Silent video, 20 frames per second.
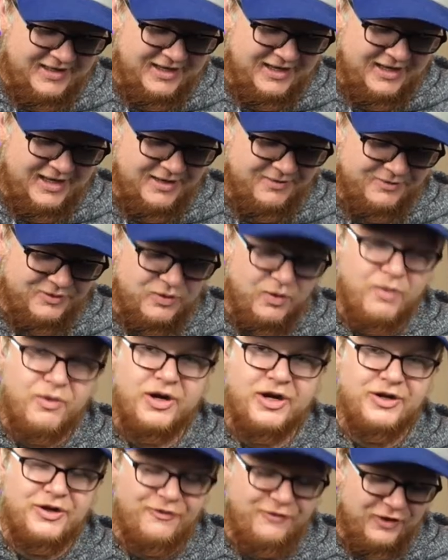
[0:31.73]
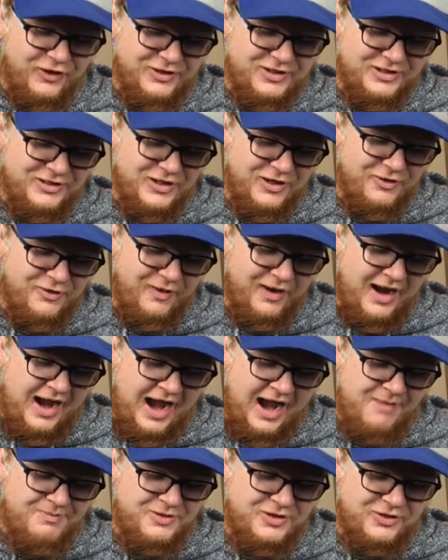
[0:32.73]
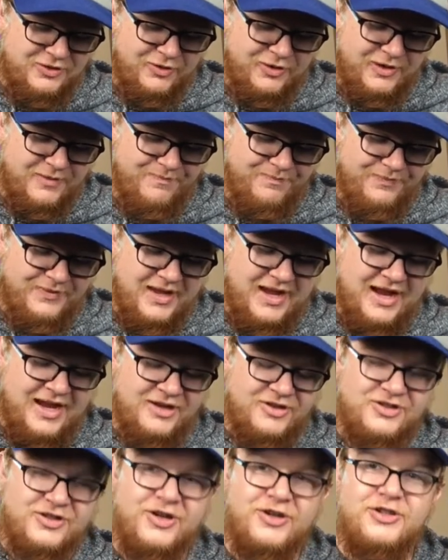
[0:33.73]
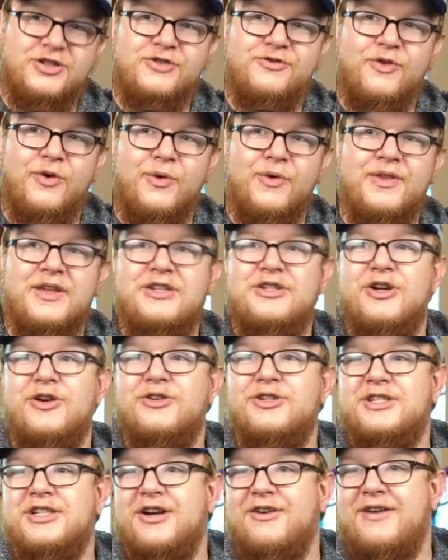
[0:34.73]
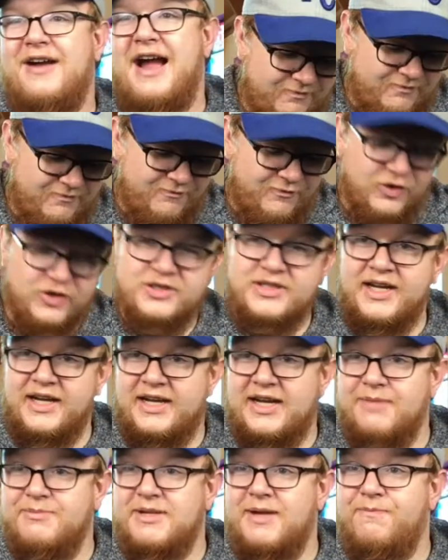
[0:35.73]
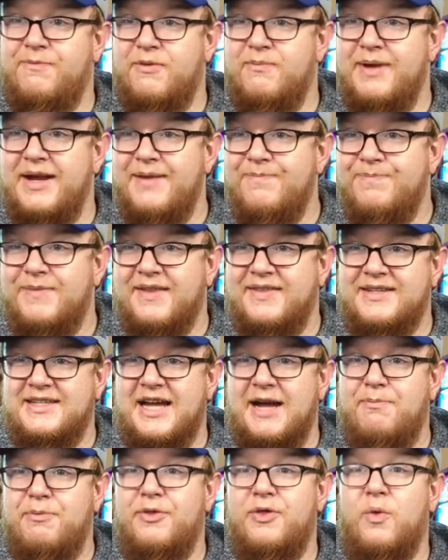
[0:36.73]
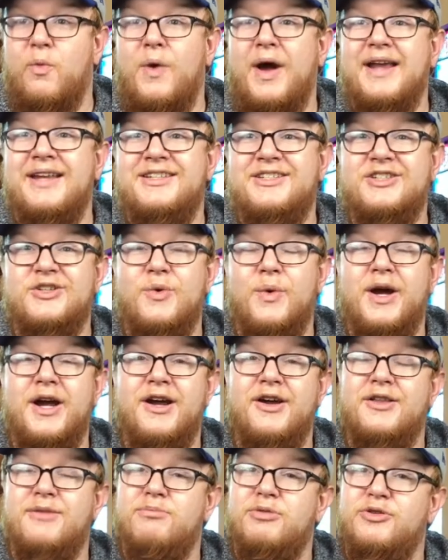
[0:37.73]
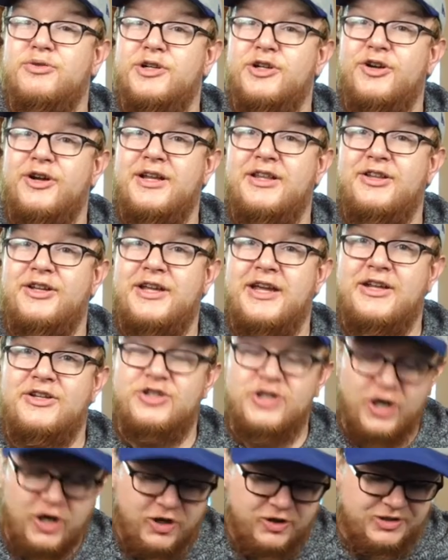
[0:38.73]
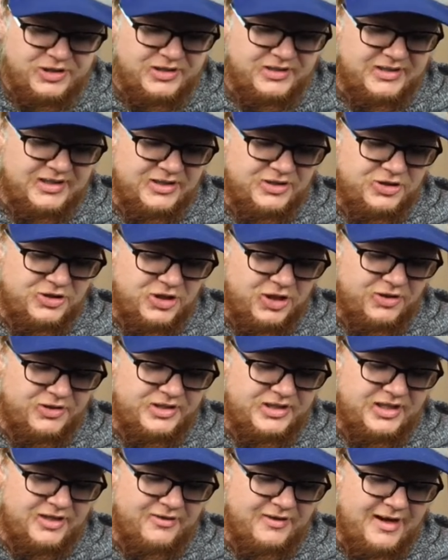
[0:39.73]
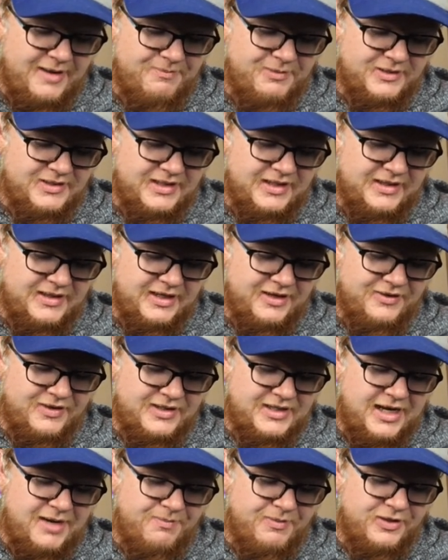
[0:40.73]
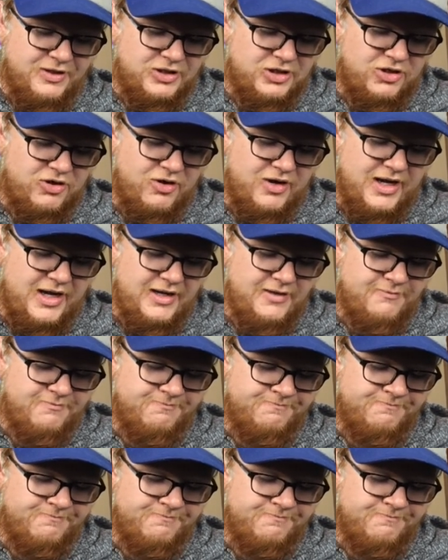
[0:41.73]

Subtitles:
So what we're going to do first is go to our app store and search for the Church Center app. First thing that comes up for me at the top with the white square, the blue and green looking church, it says Church Center app. You'll see it there at the top of the screen.